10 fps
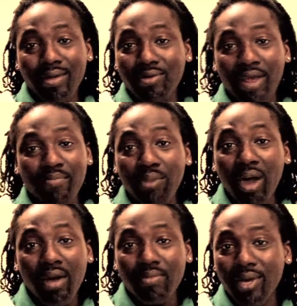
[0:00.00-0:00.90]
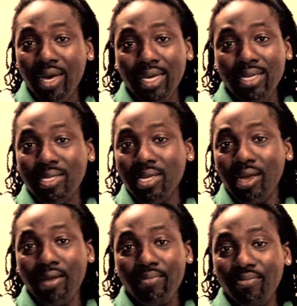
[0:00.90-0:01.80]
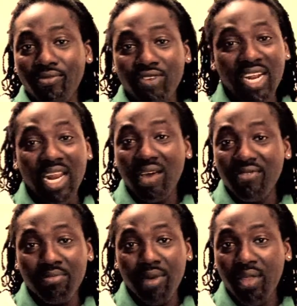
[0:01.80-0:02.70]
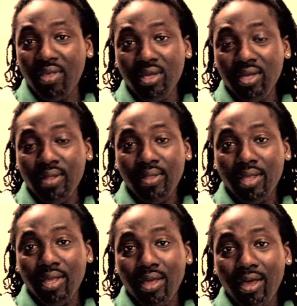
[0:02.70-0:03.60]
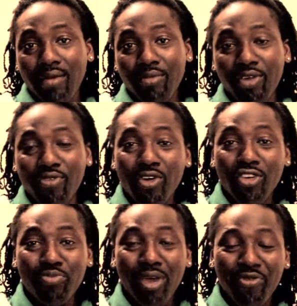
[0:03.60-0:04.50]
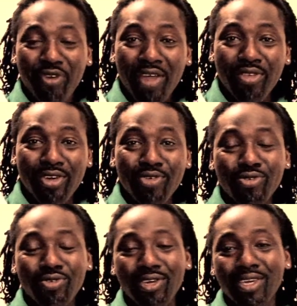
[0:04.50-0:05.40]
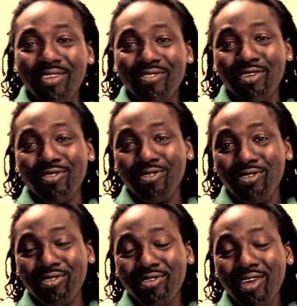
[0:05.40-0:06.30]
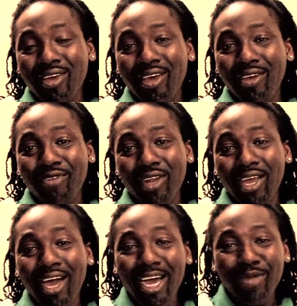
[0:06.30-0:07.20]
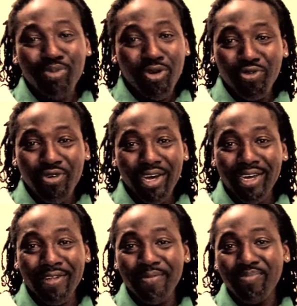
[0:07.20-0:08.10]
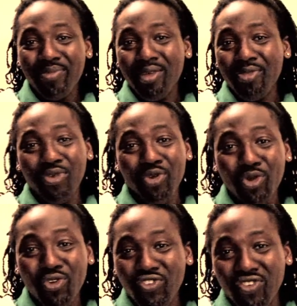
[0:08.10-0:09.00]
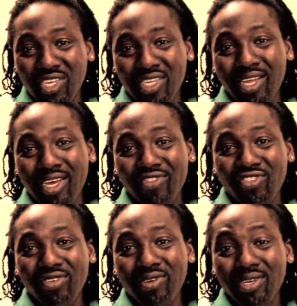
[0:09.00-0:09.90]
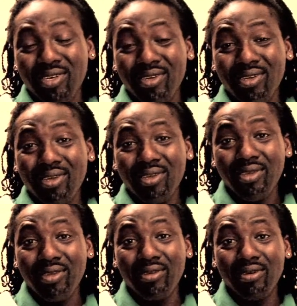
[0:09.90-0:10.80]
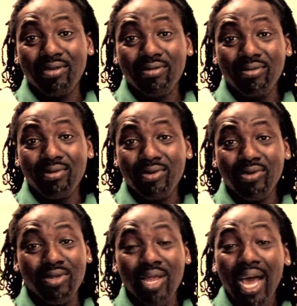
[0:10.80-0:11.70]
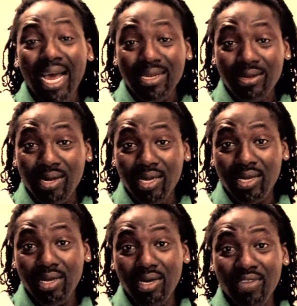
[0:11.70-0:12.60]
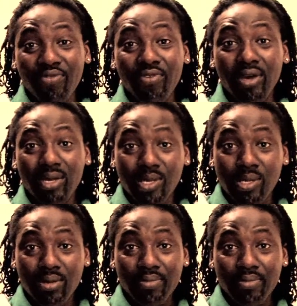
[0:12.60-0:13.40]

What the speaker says: great mom and very loving mother. But of course, my father, who is also a very high-profile theologian in Nigeria, couldn't handle it at first.